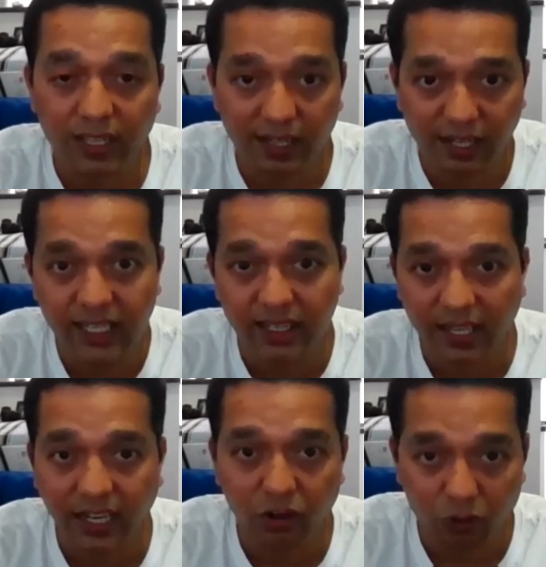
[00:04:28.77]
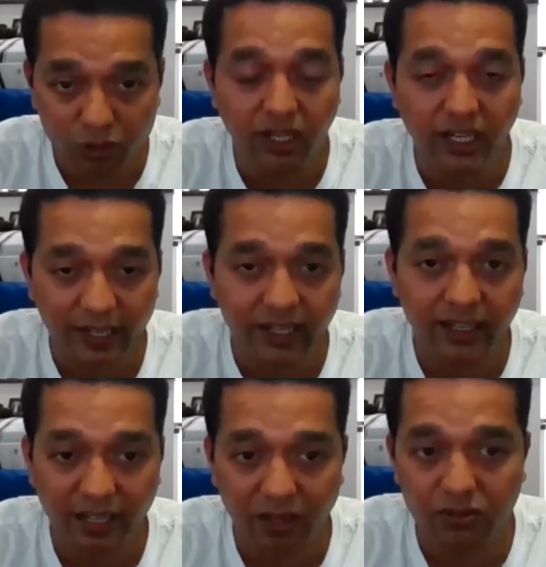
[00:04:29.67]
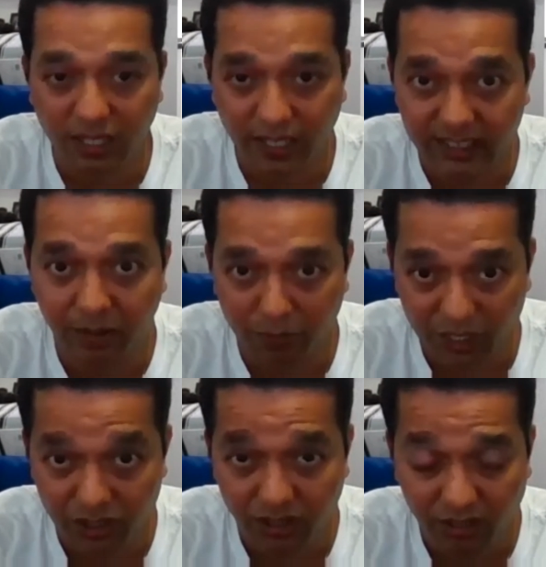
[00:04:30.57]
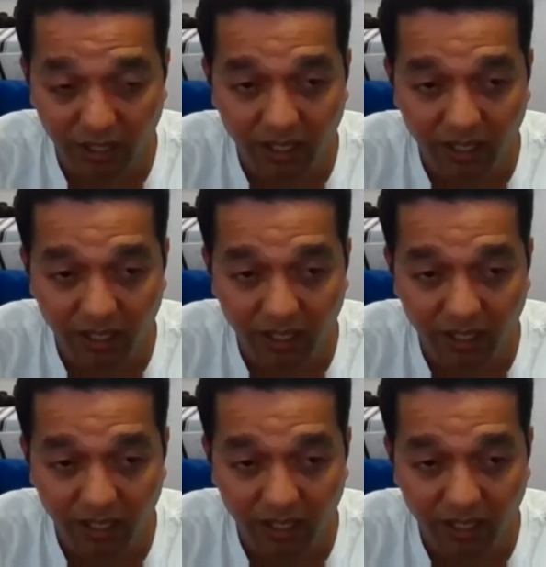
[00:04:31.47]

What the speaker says: clear Australian Dental Council examination,